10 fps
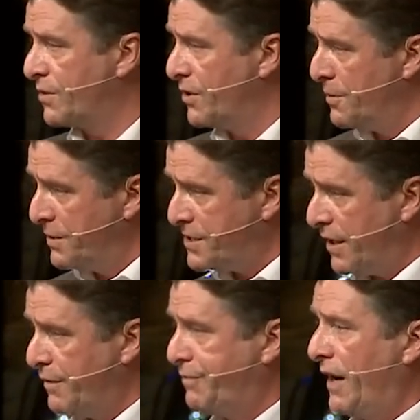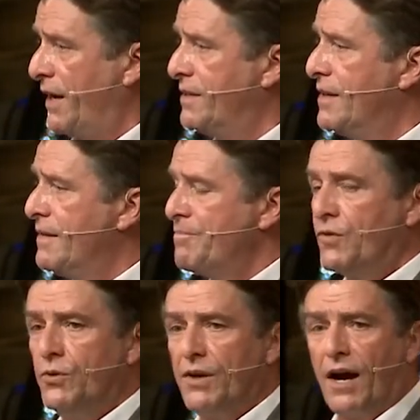They're going to be terrified.
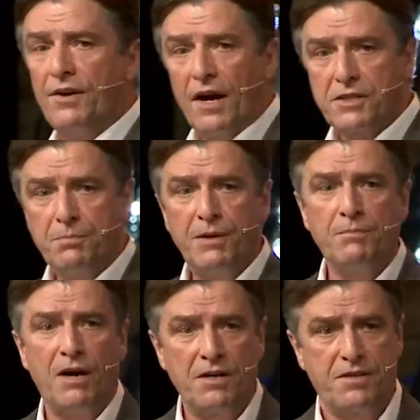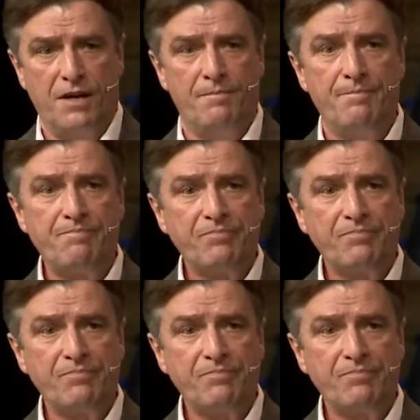You and I are not to be among them.